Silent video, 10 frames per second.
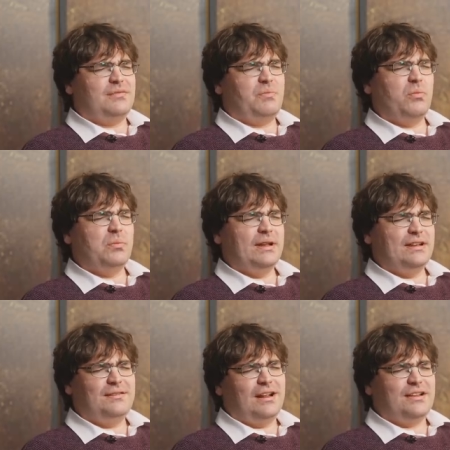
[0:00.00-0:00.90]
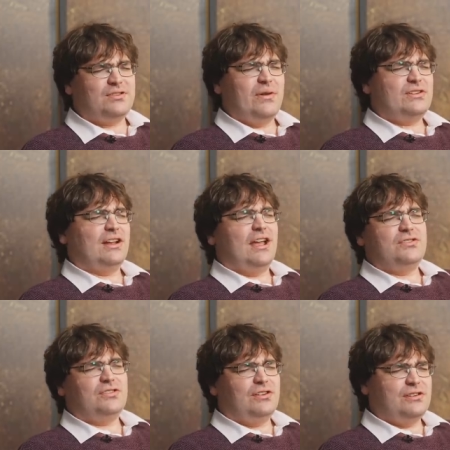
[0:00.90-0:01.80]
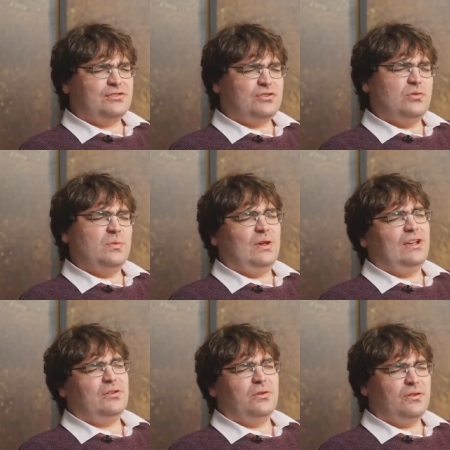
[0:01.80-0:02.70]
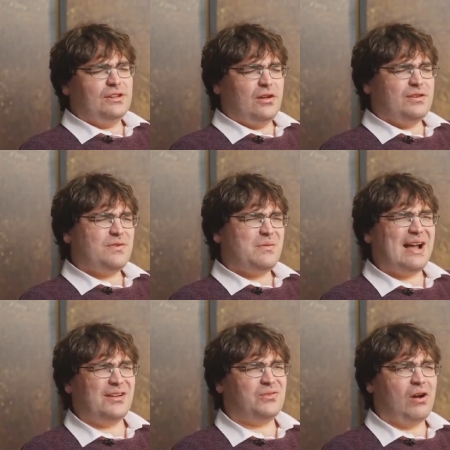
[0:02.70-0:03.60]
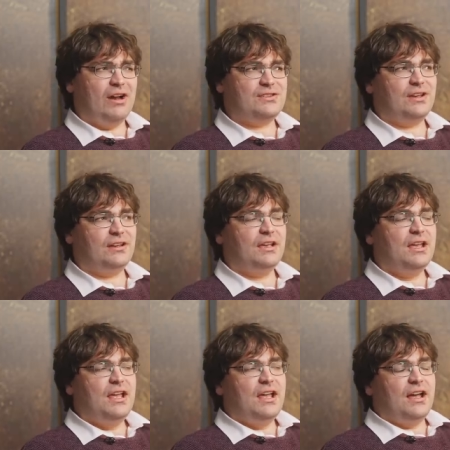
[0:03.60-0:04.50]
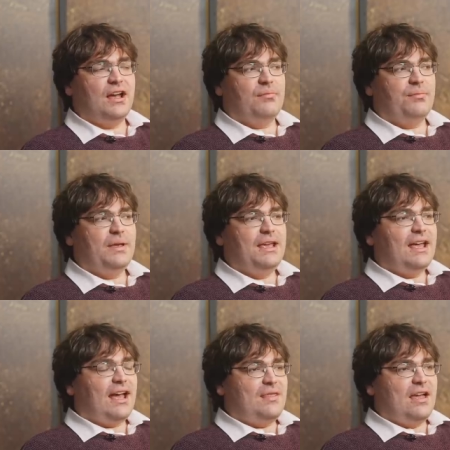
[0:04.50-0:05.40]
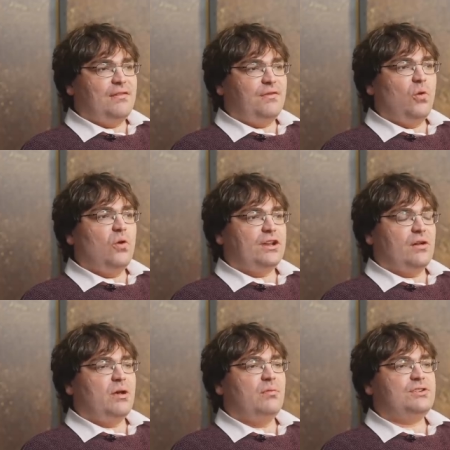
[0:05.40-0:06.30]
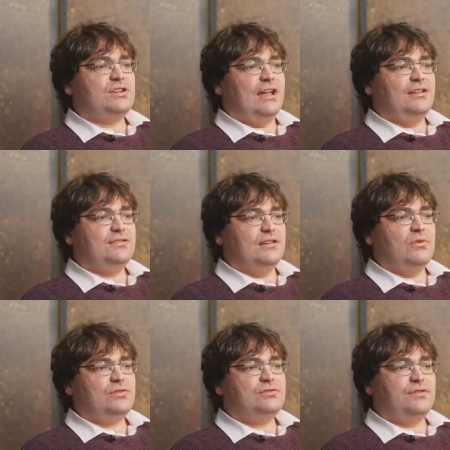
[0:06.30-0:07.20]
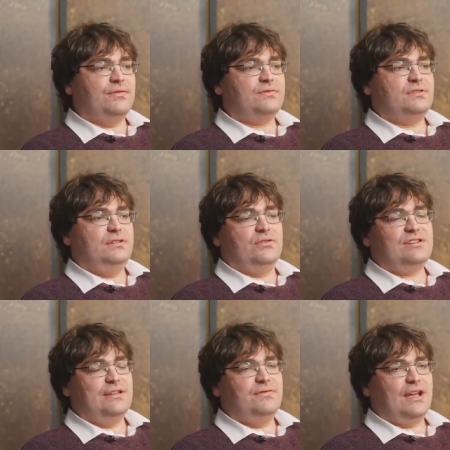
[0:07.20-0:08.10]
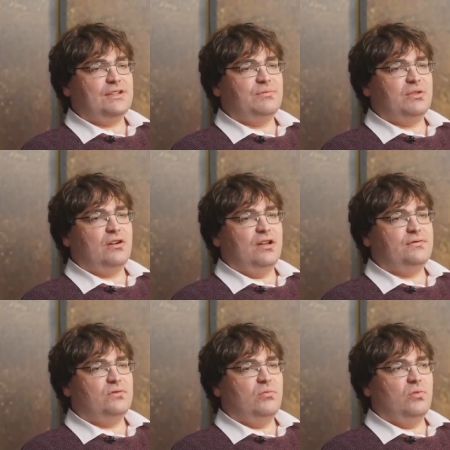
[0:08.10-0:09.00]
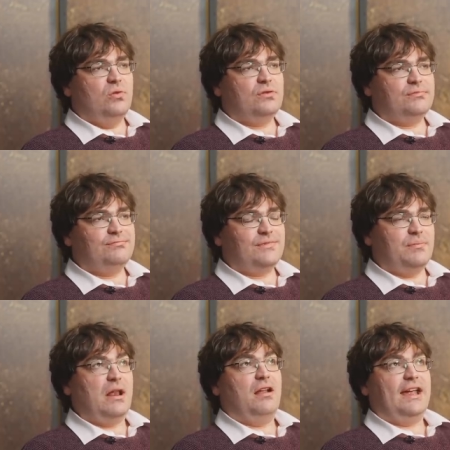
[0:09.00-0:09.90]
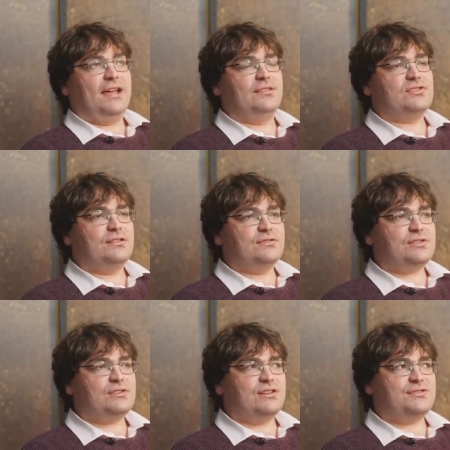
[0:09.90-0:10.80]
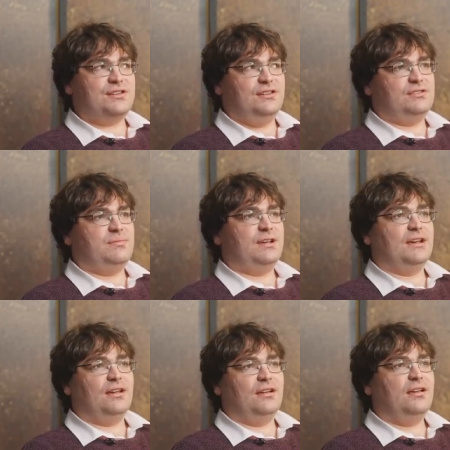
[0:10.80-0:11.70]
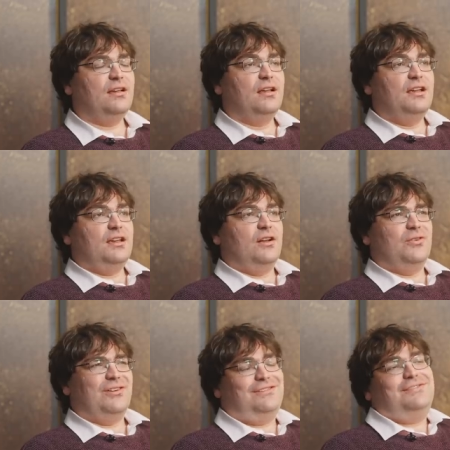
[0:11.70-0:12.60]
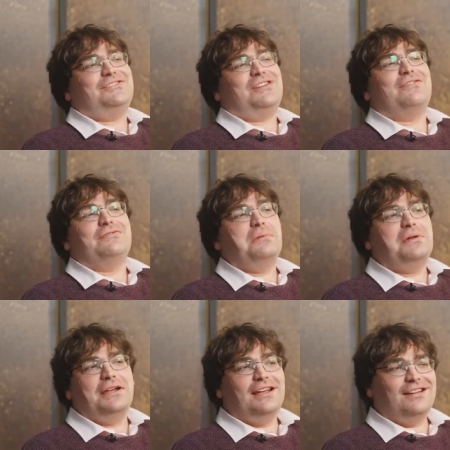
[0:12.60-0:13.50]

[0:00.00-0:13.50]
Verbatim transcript: probably has no education, is stupid, or, it's very patronising. And therefore, publishing anything which deviates from the kind of normal, polite consensus is seen as being, terribly,